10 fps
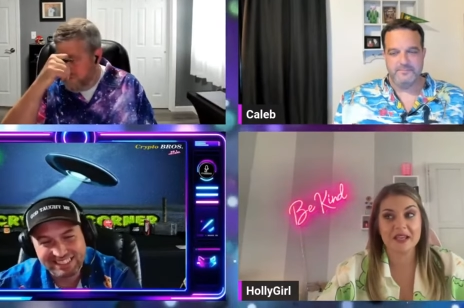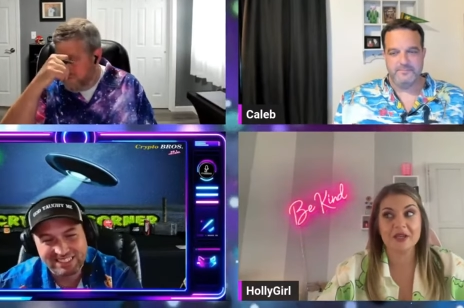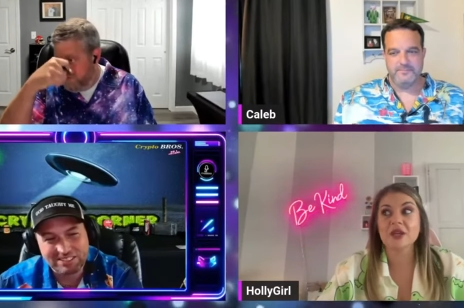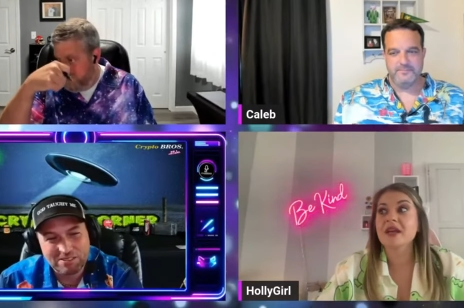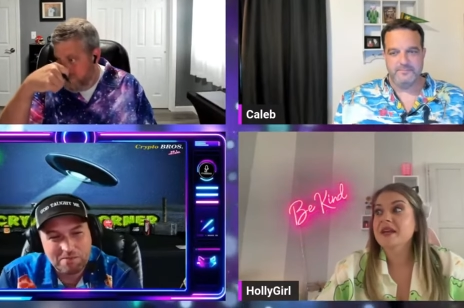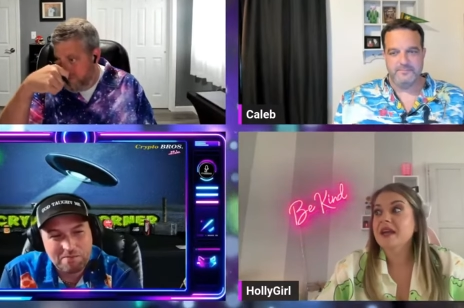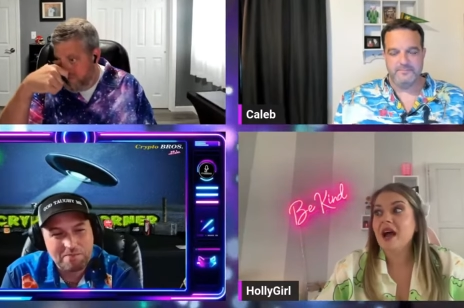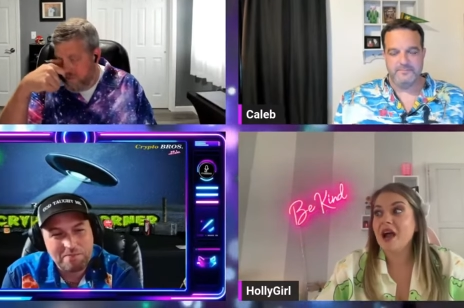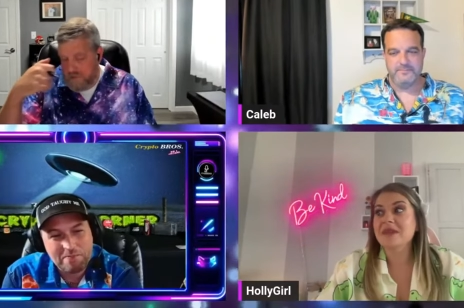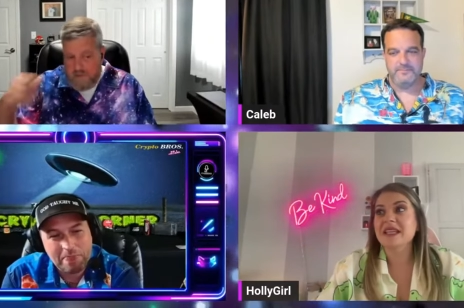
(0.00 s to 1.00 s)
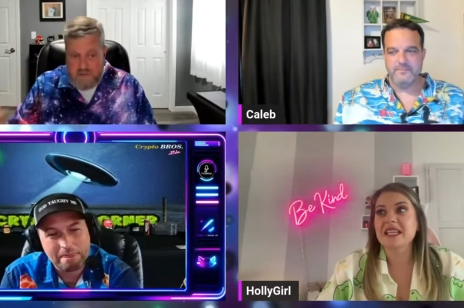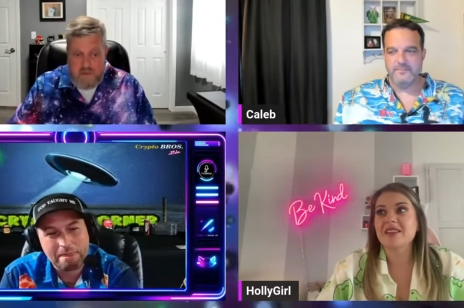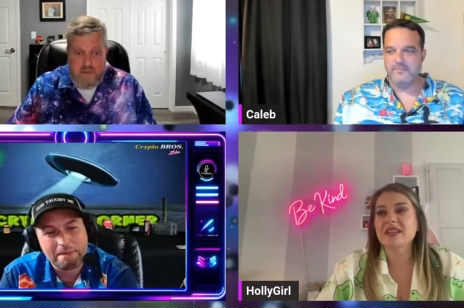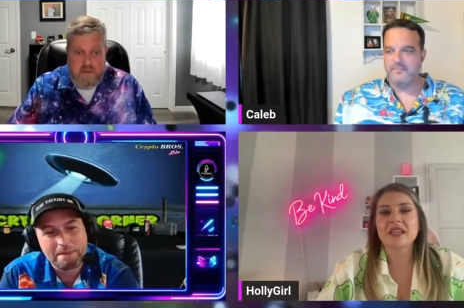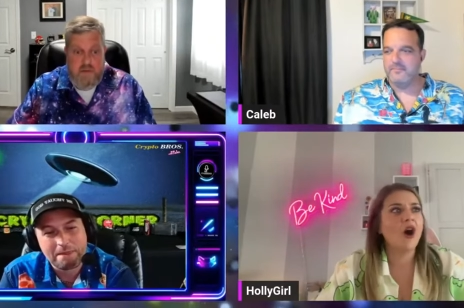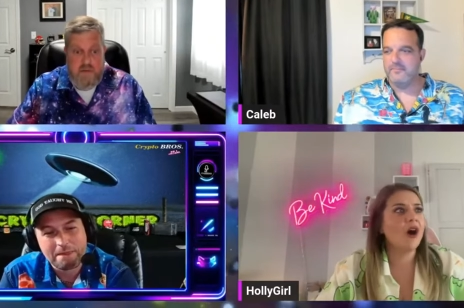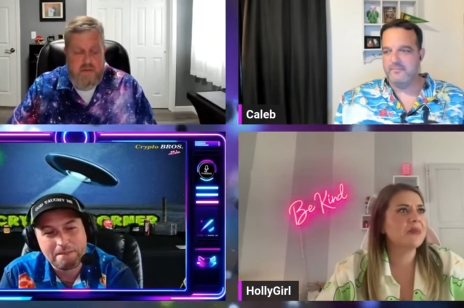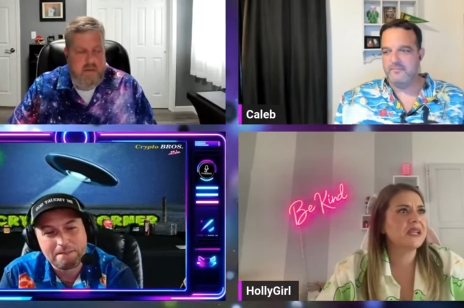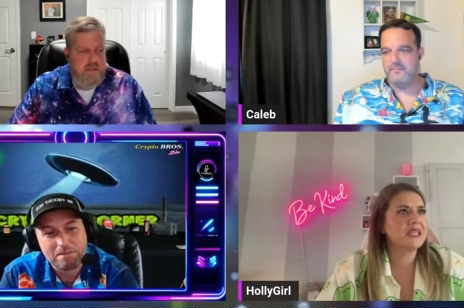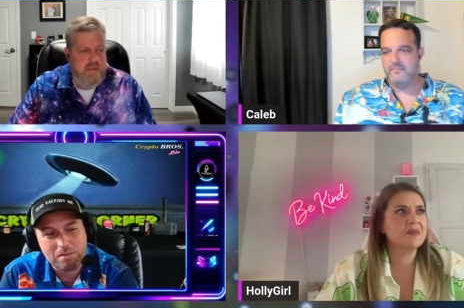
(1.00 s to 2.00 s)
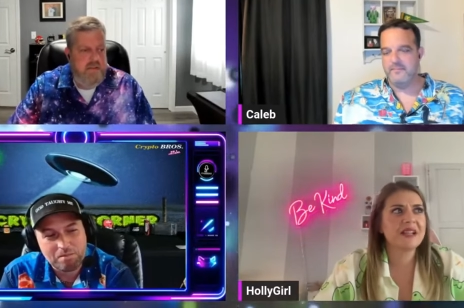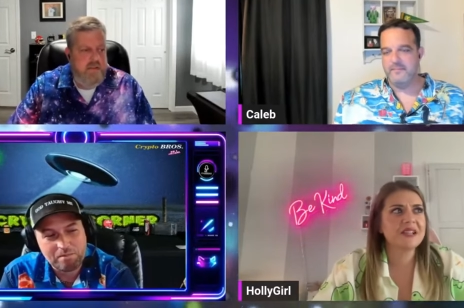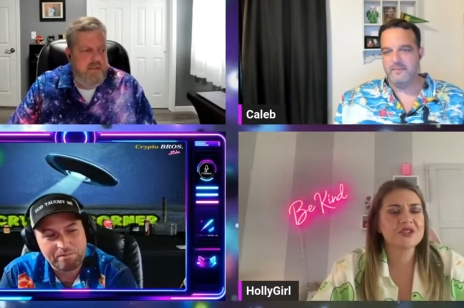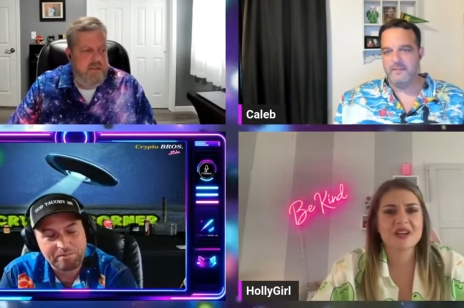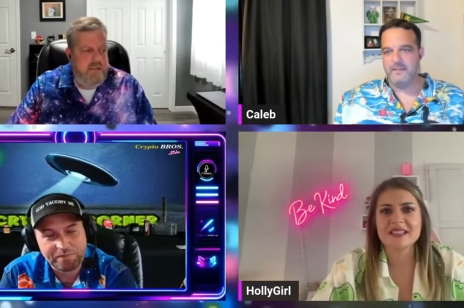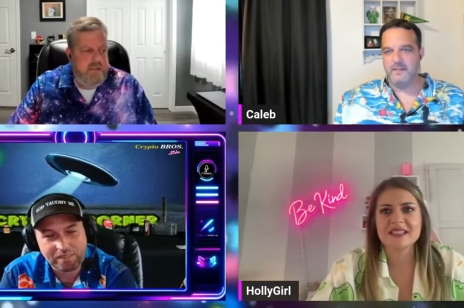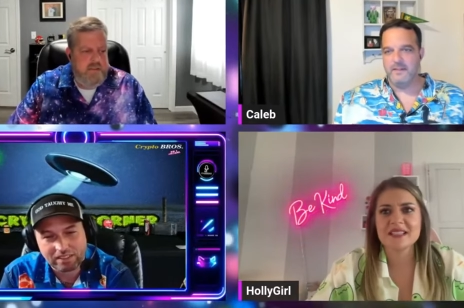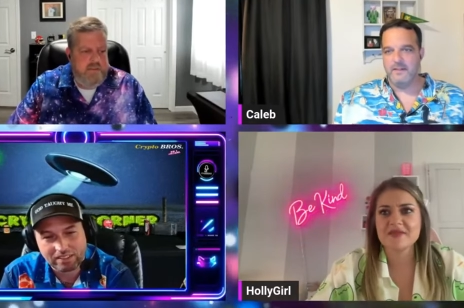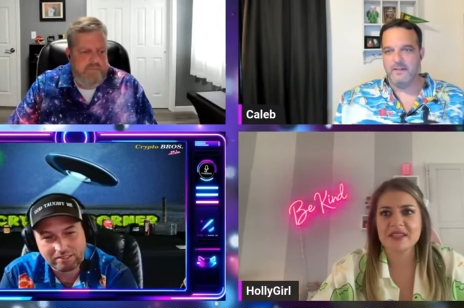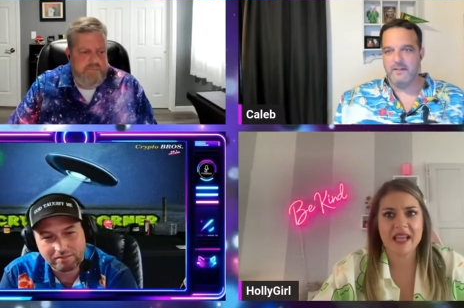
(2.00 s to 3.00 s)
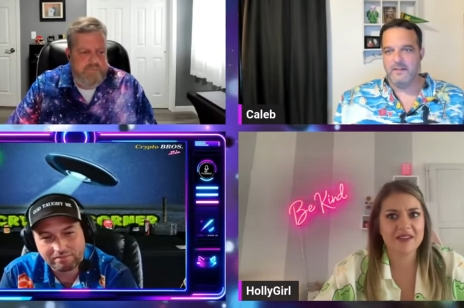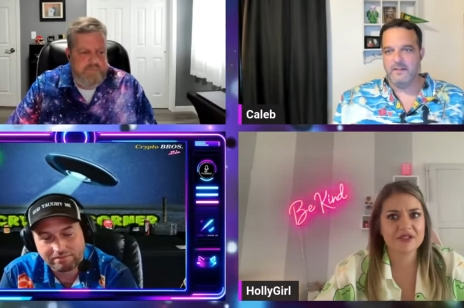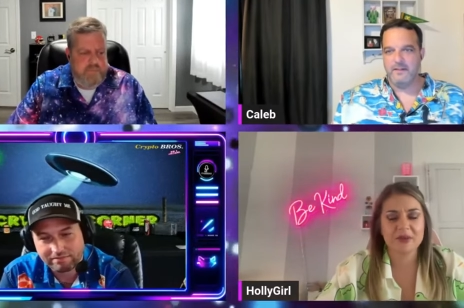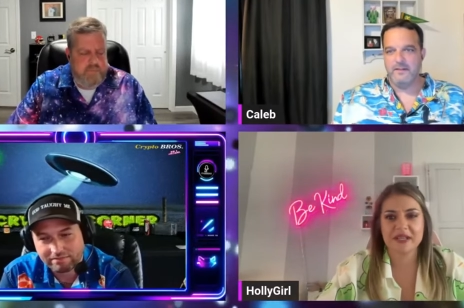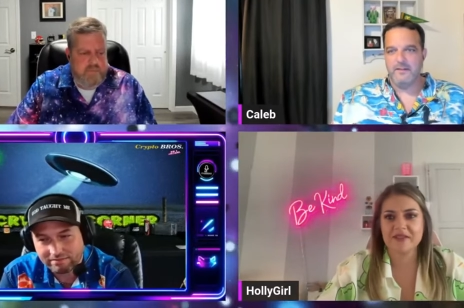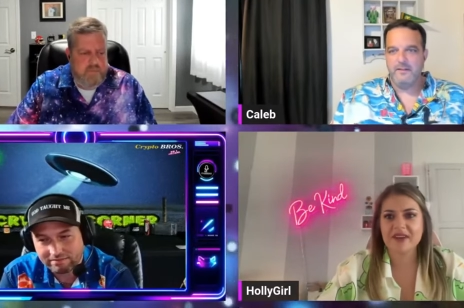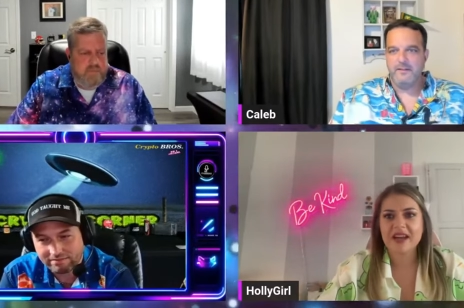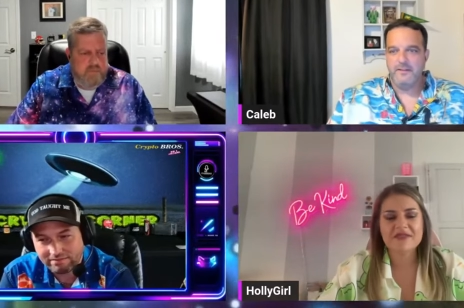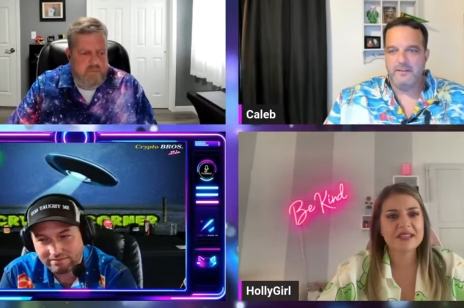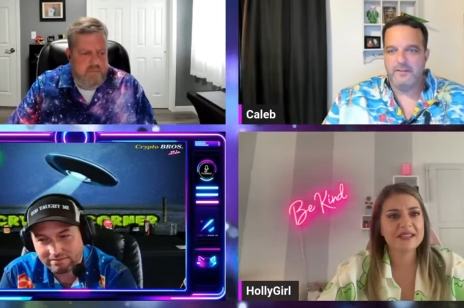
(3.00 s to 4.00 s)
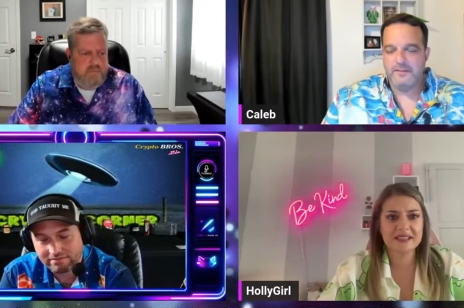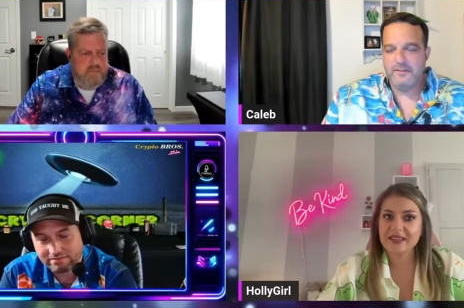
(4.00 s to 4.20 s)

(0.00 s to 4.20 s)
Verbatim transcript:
Speaker 1: And I mean, even all my email addresses even have twenty-five in it.